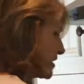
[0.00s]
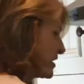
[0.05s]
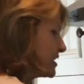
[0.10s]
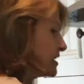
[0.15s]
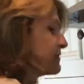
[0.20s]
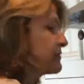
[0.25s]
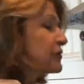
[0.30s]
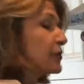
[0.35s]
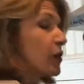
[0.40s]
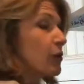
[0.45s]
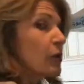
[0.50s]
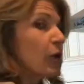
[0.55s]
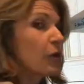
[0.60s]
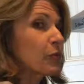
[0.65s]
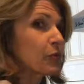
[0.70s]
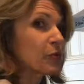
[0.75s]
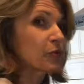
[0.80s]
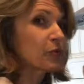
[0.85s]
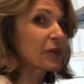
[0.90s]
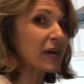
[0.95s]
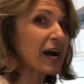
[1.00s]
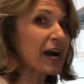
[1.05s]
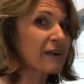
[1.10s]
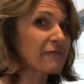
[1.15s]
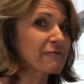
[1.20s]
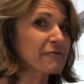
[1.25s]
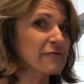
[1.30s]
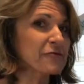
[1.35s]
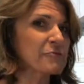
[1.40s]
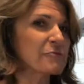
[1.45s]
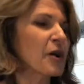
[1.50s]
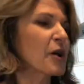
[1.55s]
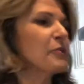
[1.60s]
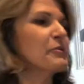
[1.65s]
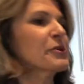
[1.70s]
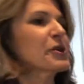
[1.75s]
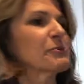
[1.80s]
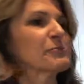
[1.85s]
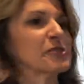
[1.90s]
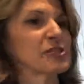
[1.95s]
even though I will cut for a
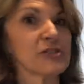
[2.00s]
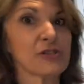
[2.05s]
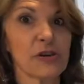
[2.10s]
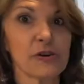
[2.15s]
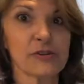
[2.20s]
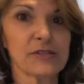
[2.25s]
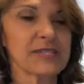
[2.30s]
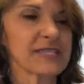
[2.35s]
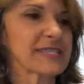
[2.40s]
moment, I'm just going to